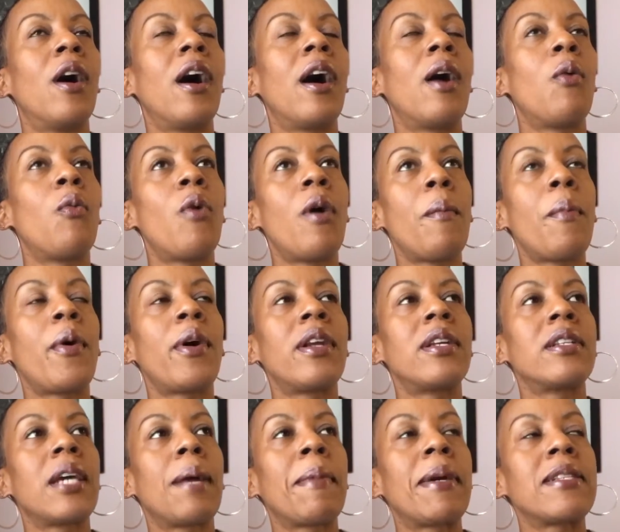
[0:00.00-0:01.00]
at one point
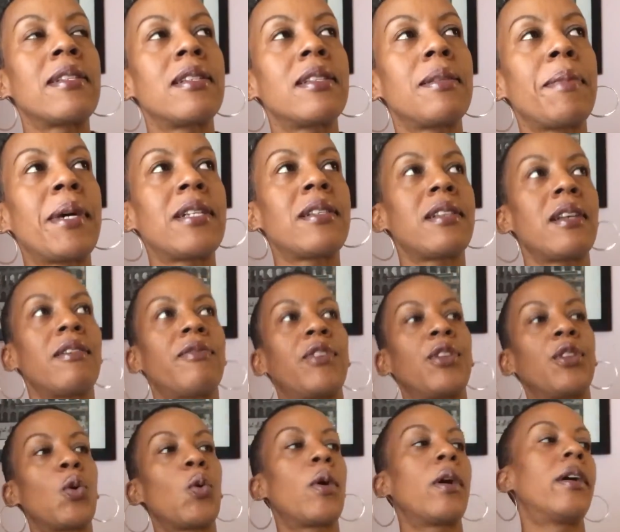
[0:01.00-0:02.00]
in time, I said to myself, you
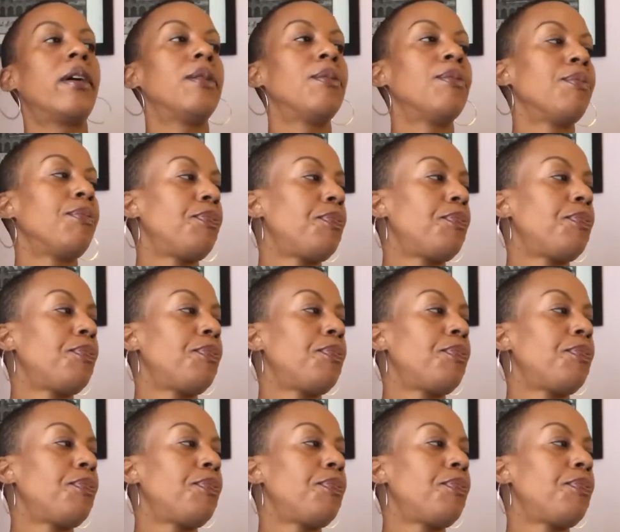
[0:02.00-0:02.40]
know what?